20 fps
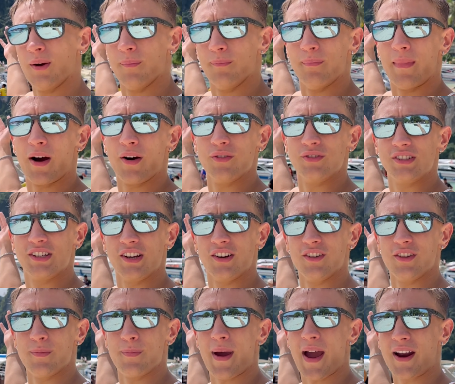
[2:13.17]
mountains here
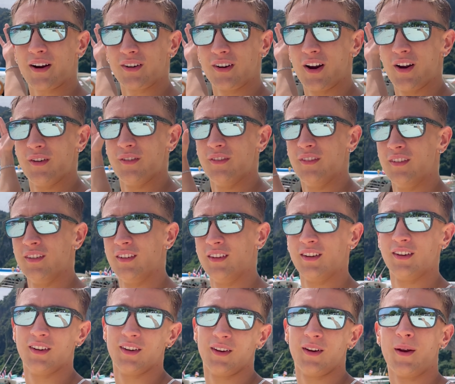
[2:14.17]
in the background.
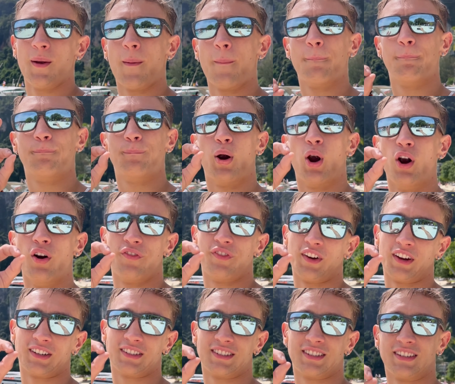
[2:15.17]

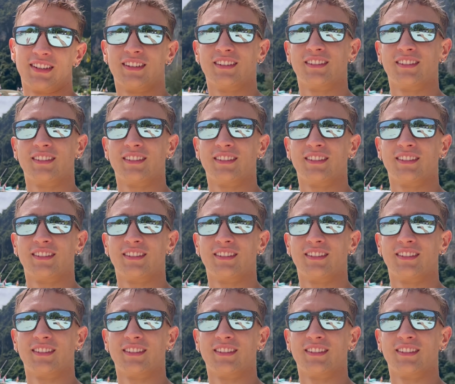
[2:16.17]
Perfect.